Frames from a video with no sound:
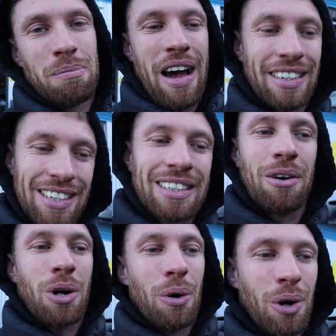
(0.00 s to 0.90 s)
my
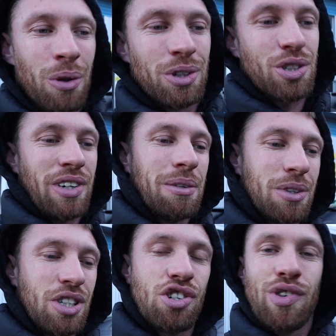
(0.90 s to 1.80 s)
discount code on the screen,
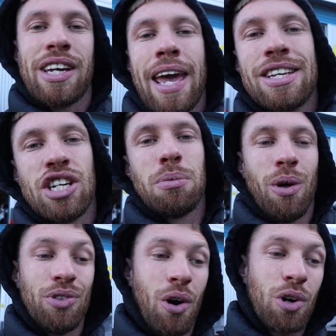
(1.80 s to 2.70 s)
which is
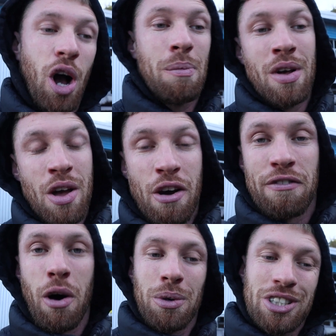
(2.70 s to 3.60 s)

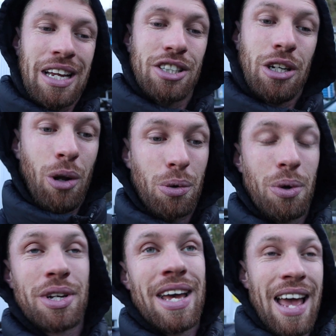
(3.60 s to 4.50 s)

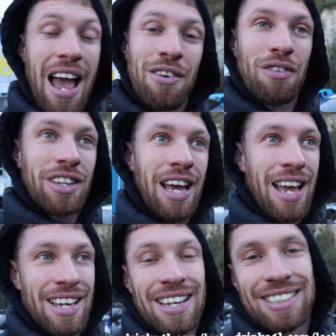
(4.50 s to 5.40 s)
drinkag1.com/Lockwood. Head over
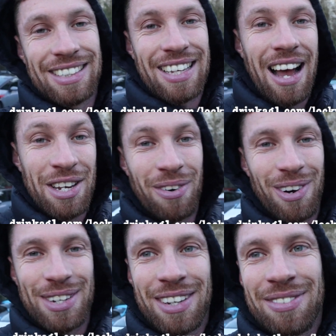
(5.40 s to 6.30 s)
there to start your order.